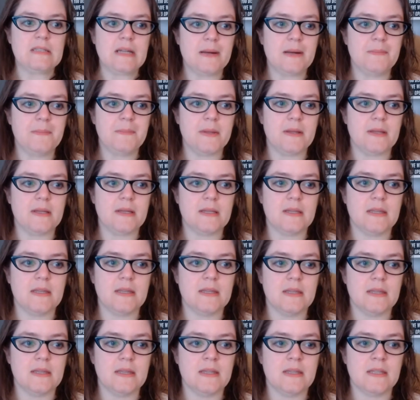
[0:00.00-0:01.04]
up,
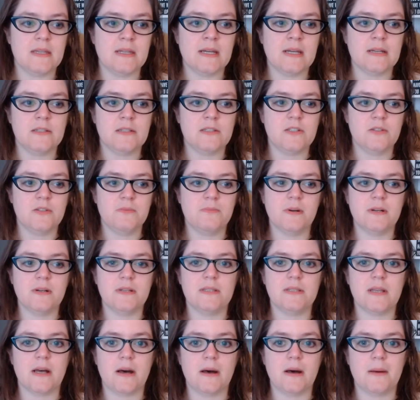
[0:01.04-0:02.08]
the next two
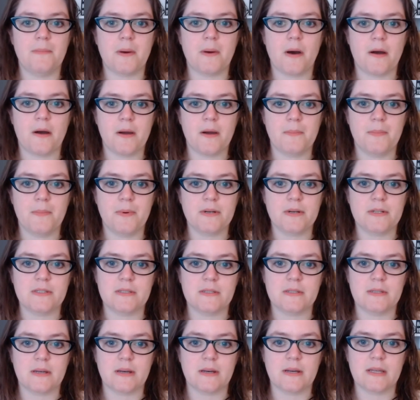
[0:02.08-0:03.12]
books up are
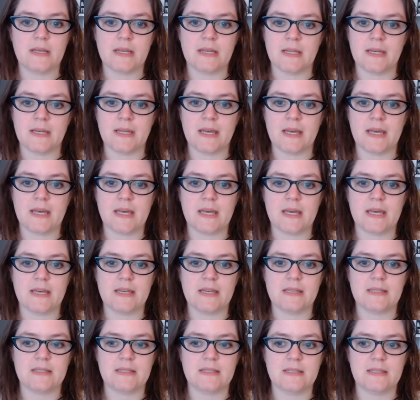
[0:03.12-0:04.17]
books in
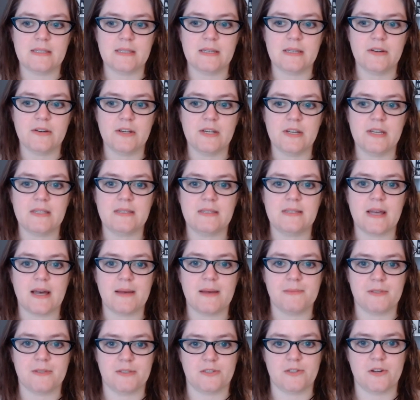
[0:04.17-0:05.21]
a series that
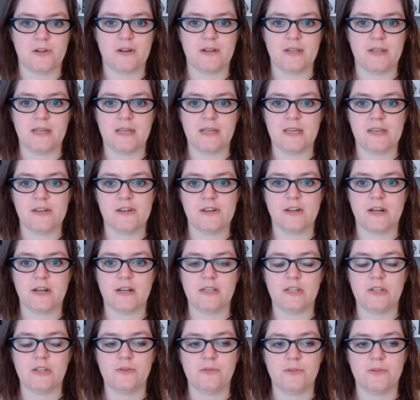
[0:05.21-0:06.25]
I'm starting here
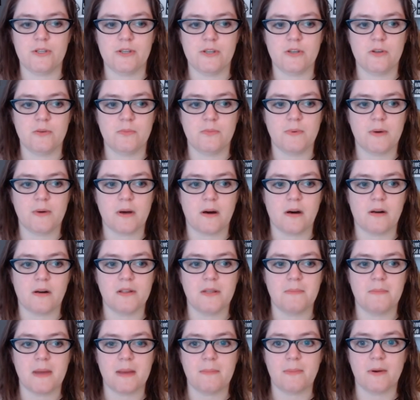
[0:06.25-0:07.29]
on YouTube
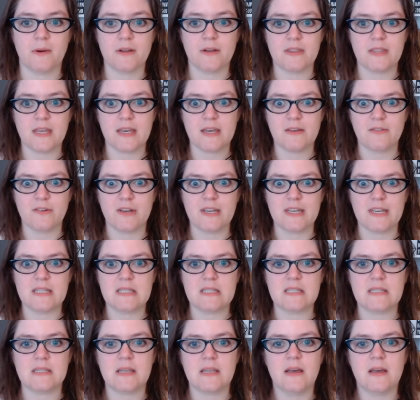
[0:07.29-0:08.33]
called My Birthday
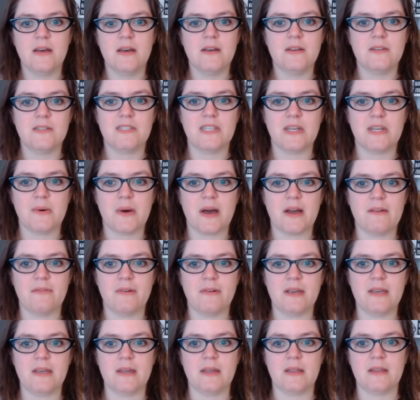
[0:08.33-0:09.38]
Reads. So
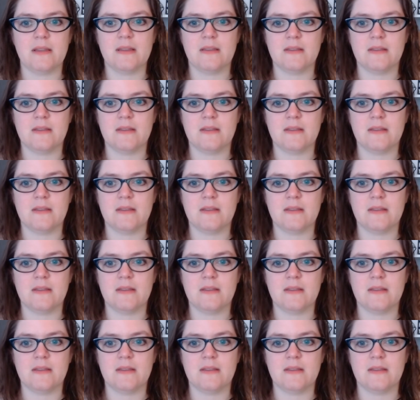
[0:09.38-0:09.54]
every